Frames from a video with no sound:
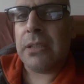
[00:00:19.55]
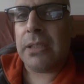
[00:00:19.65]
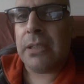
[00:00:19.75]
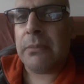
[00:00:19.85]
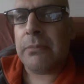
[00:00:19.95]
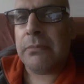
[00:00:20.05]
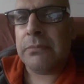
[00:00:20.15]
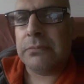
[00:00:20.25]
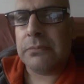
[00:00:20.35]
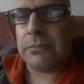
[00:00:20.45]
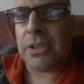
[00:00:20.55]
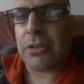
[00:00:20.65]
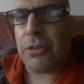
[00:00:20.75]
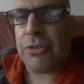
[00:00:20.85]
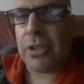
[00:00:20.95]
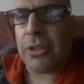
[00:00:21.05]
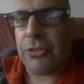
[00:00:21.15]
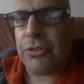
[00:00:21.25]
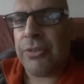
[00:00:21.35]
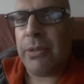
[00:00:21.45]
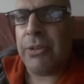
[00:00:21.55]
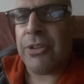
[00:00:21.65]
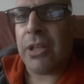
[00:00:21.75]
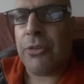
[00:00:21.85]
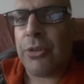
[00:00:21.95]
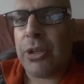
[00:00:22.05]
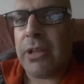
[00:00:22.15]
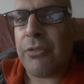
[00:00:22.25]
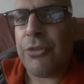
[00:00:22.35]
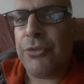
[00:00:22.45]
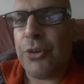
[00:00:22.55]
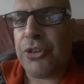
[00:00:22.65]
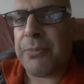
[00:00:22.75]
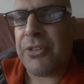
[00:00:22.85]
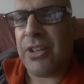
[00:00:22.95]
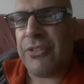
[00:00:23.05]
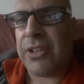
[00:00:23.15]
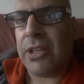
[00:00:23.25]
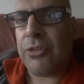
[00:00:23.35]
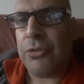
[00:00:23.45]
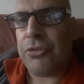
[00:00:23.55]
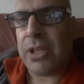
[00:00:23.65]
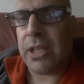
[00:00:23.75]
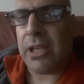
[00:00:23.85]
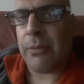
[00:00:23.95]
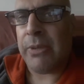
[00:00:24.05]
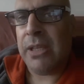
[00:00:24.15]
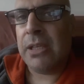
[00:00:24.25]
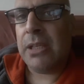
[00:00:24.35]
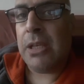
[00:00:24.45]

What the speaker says: I've got to drink lots of fluids now, so I'm going to have to force myself to get some drink down me.